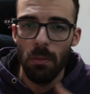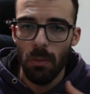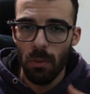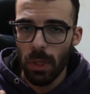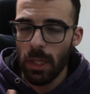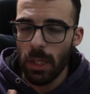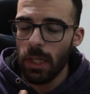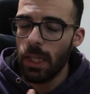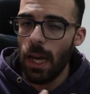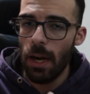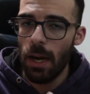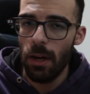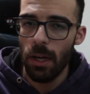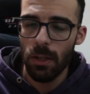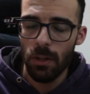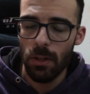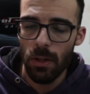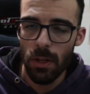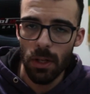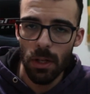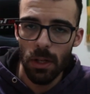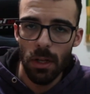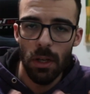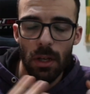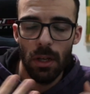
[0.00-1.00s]
with
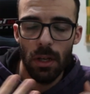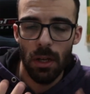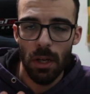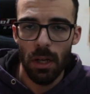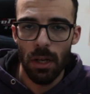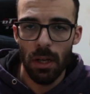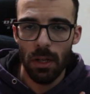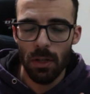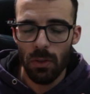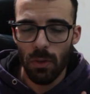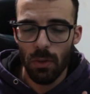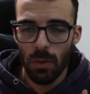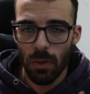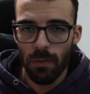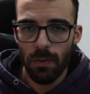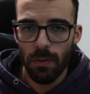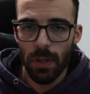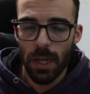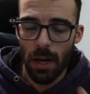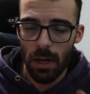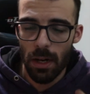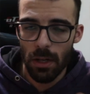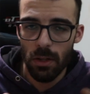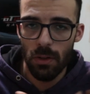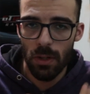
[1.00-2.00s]
character and sort of
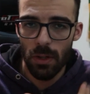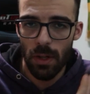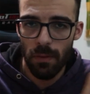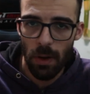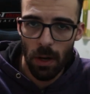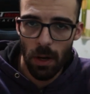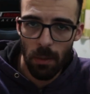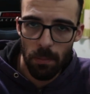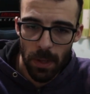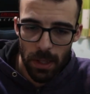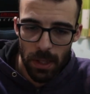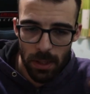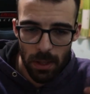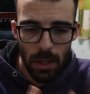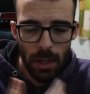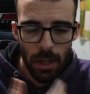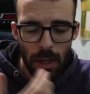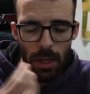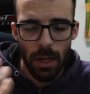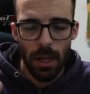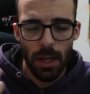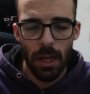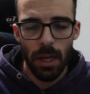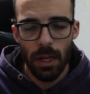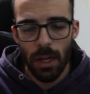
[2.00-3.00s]
character development.
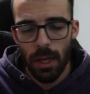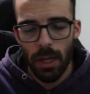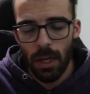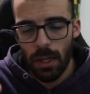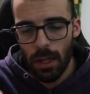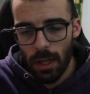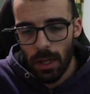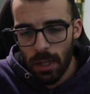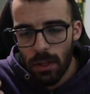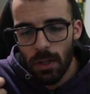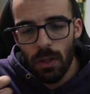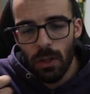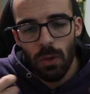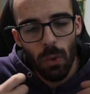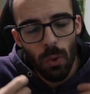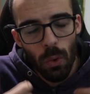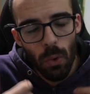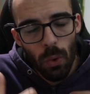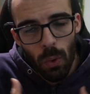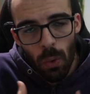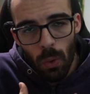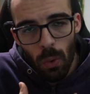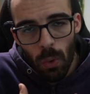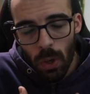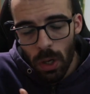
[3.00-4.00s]
And it
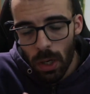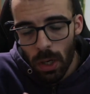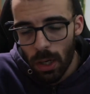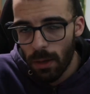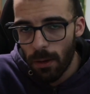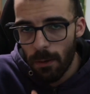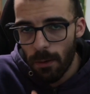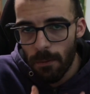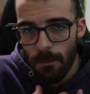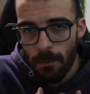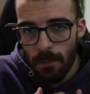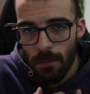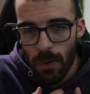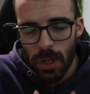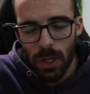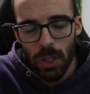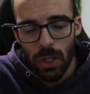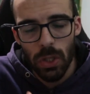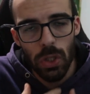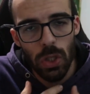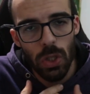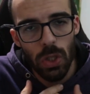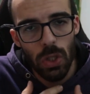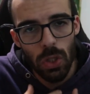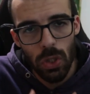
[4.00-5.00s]
all
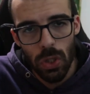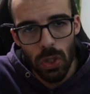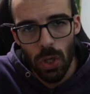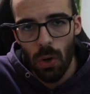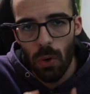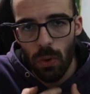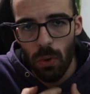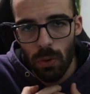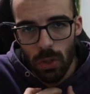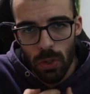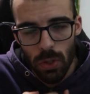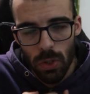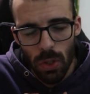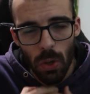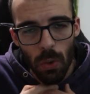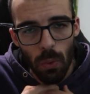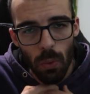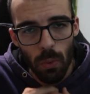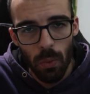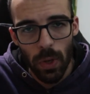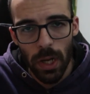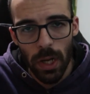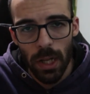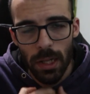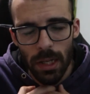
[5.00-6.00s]
works so, so
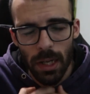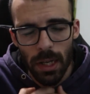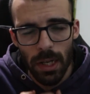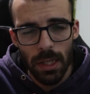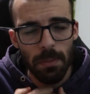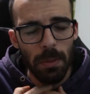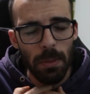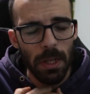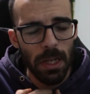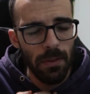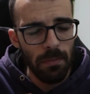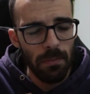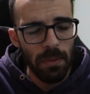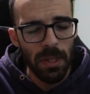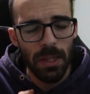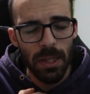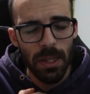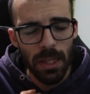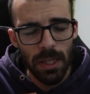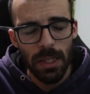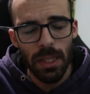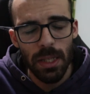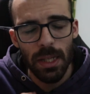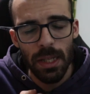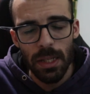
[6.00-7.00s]
well, guys. Believe me,
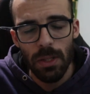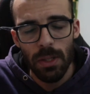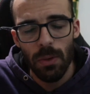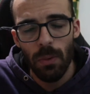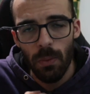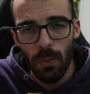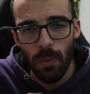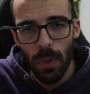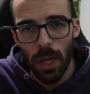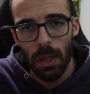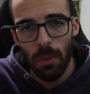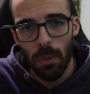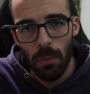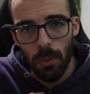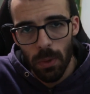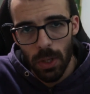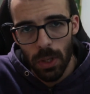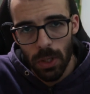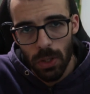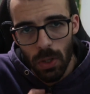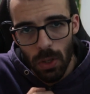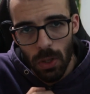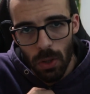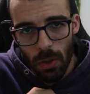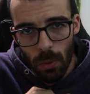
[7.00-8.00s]
this is well
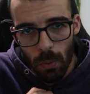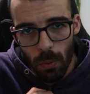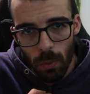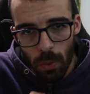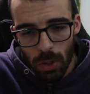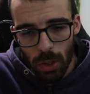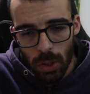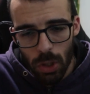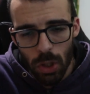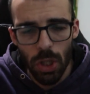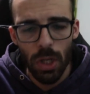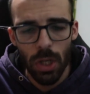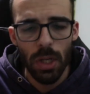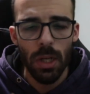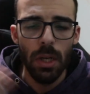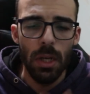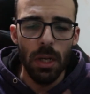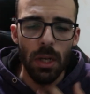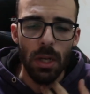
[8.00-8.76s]
worth the watch.